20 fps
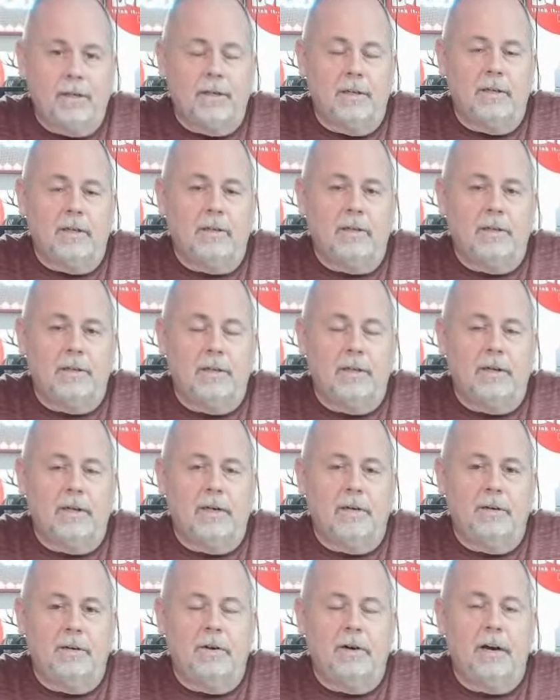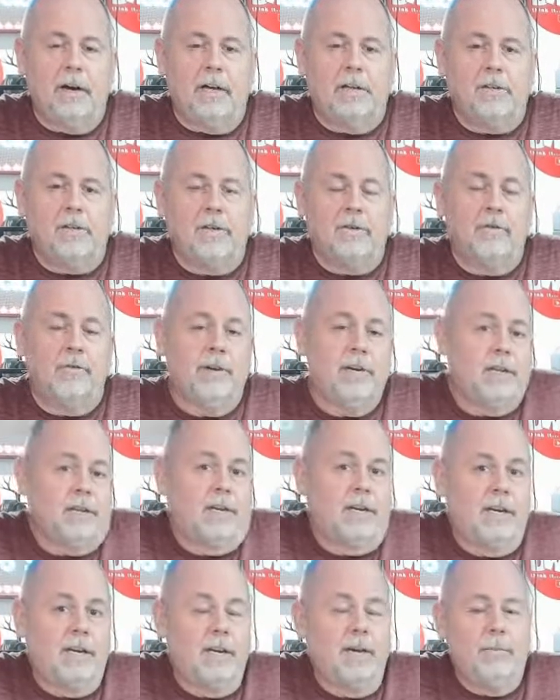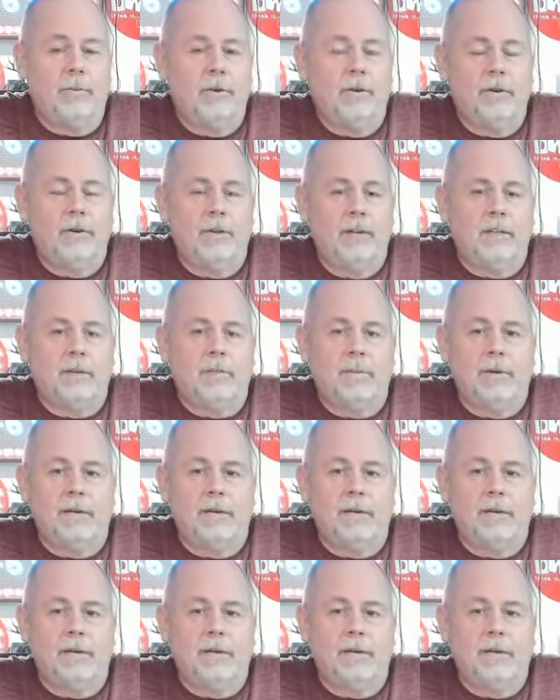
and you know, you guys are the reason I keep doing this,